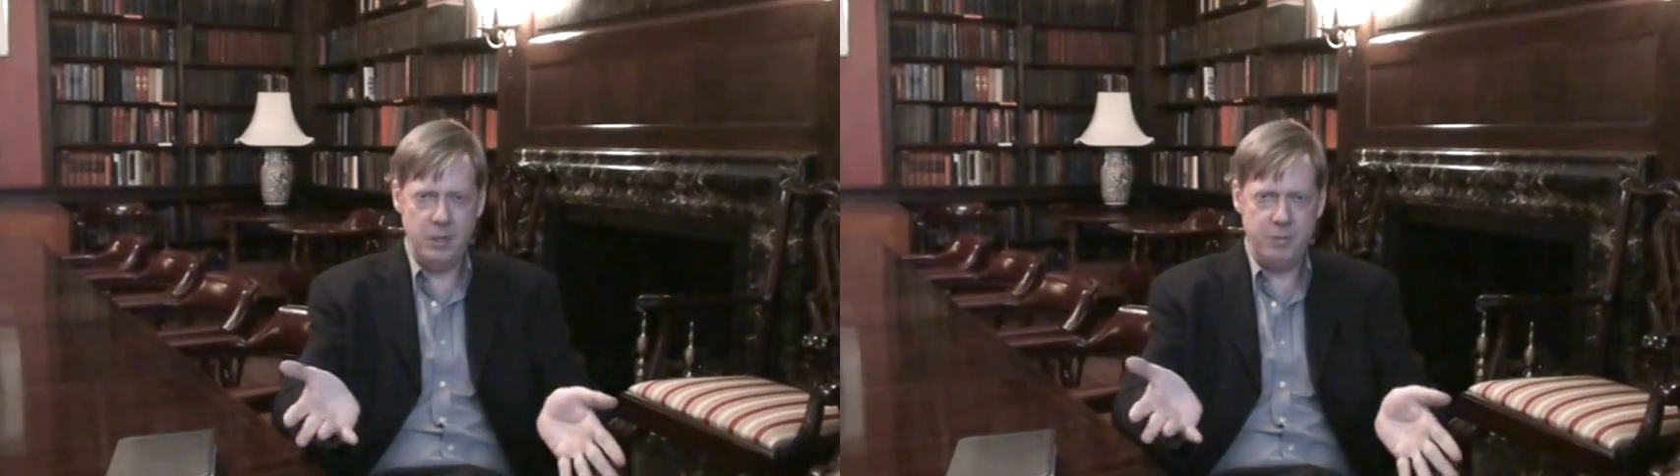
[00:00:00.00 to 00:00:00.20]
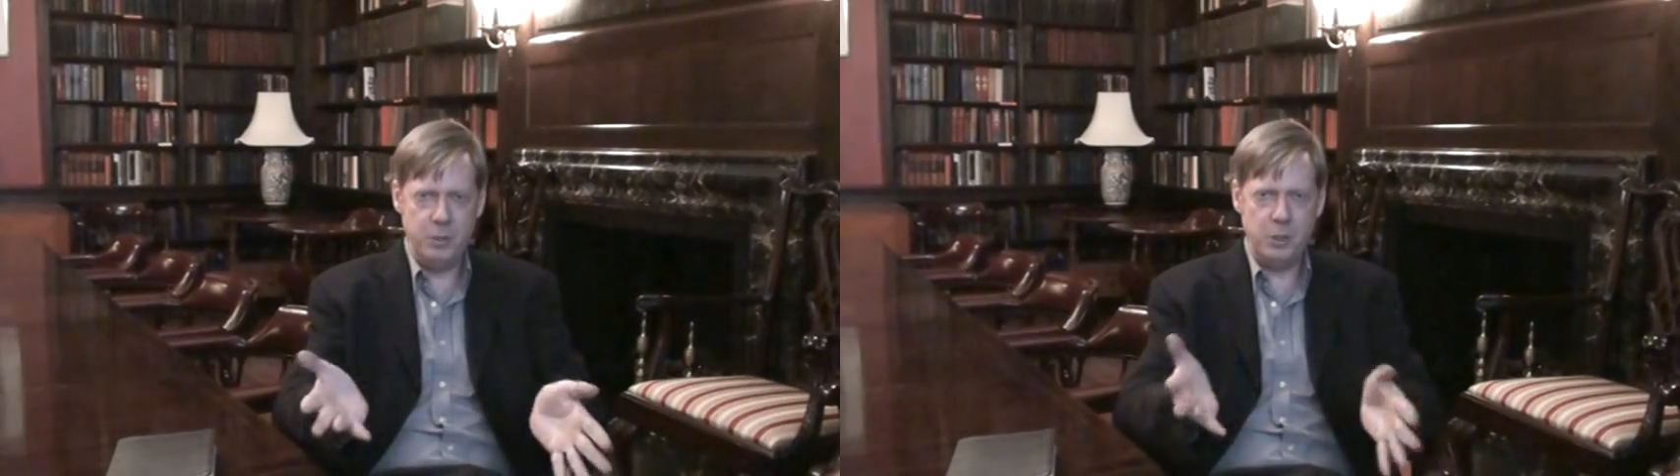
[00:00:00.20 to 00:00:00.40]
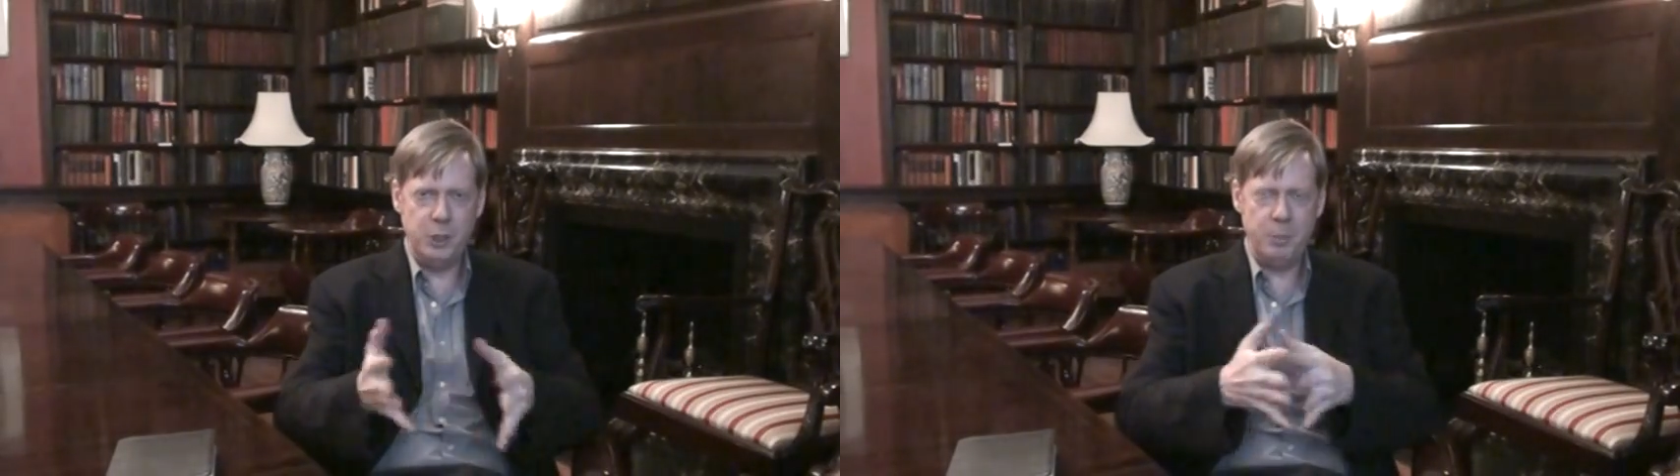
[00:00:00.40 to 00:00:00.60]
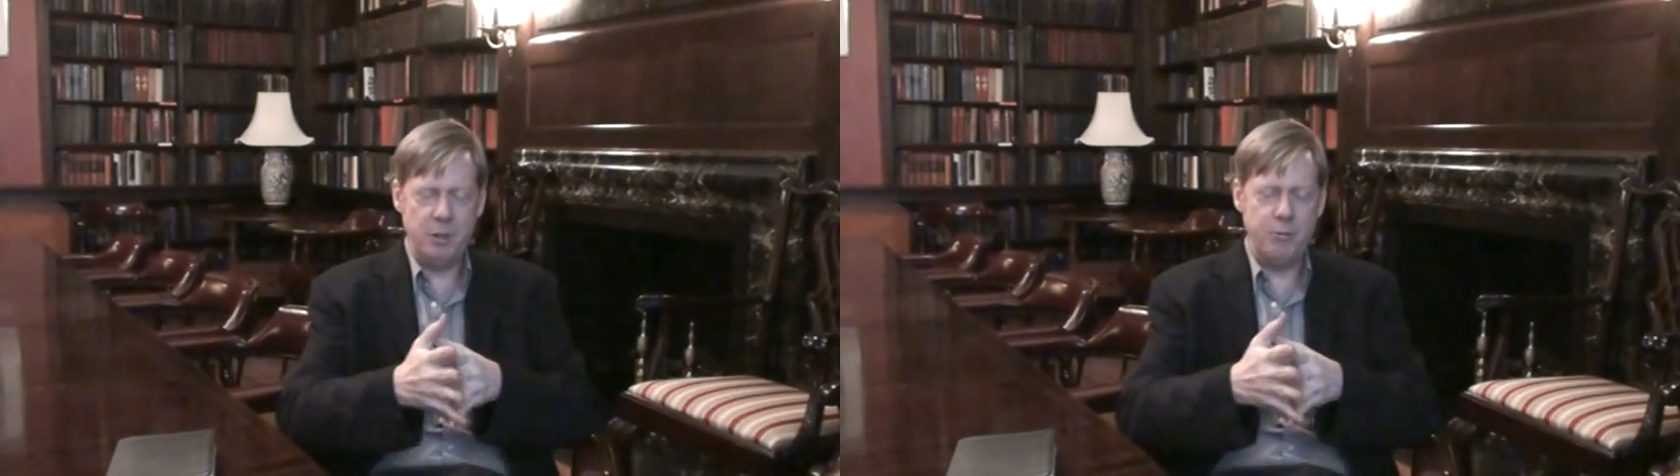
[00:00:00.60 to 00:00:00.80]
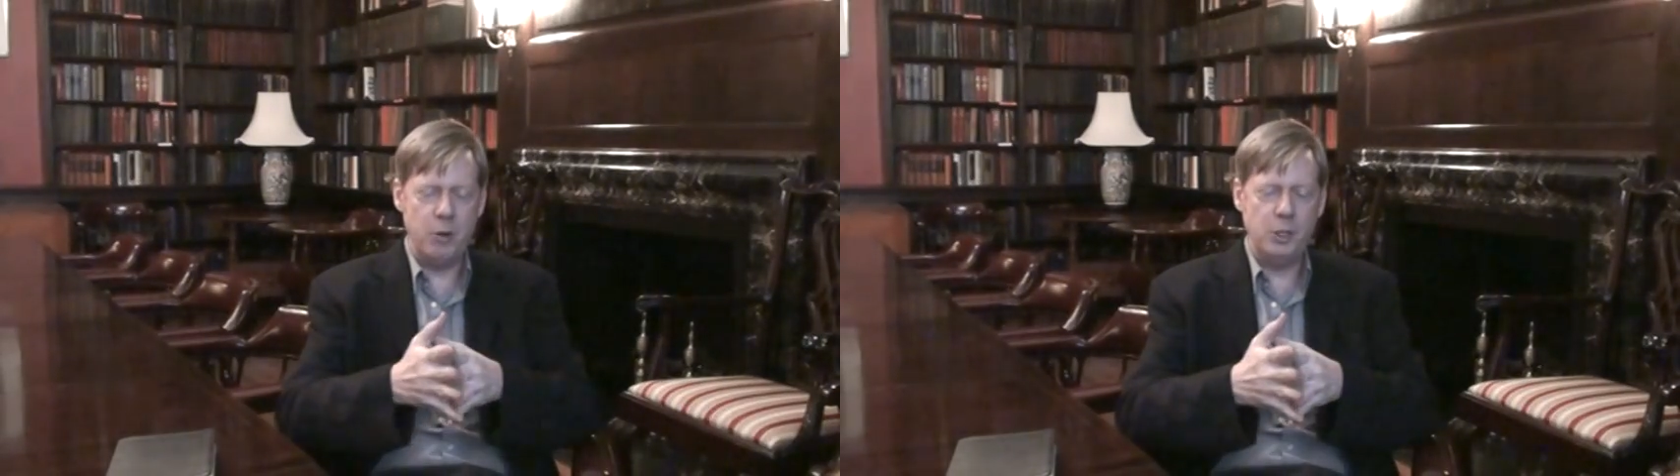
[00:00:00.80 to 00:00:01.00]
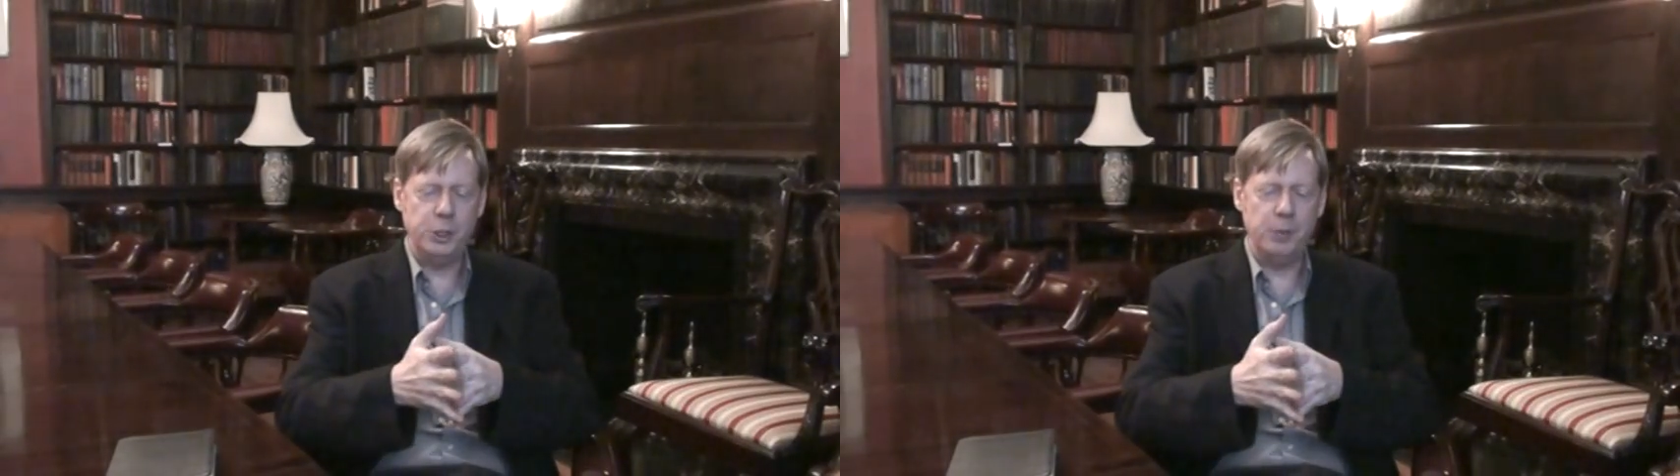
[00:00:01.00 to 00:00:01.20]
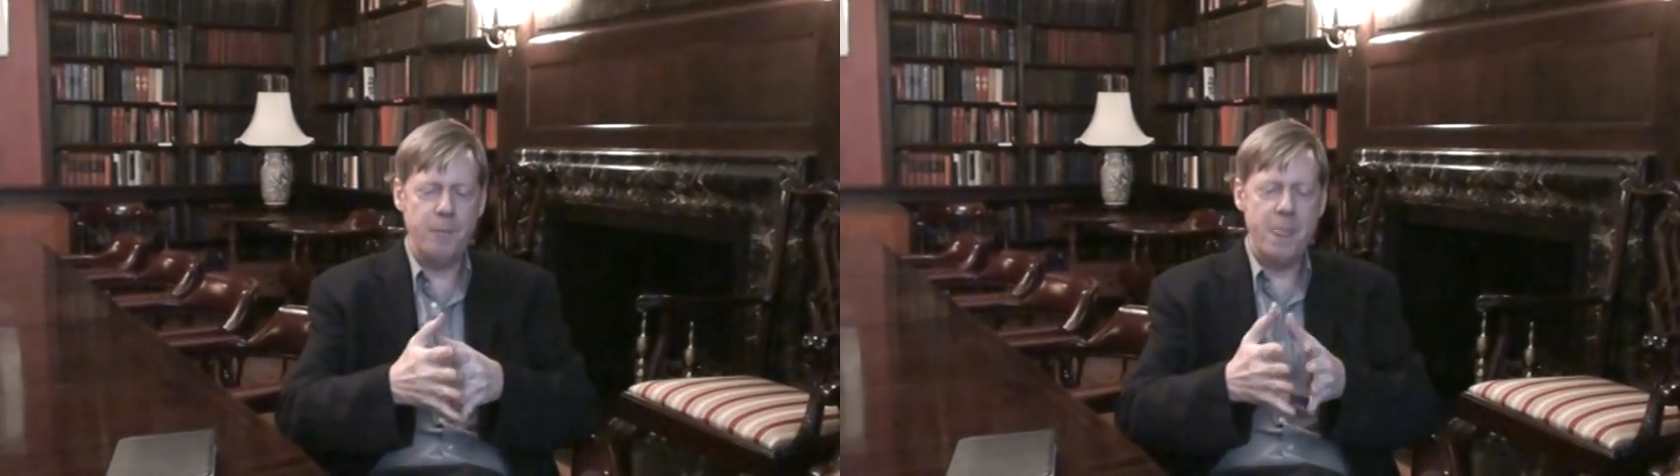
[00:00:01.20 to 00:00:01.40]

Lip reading: if you're shipping furniture.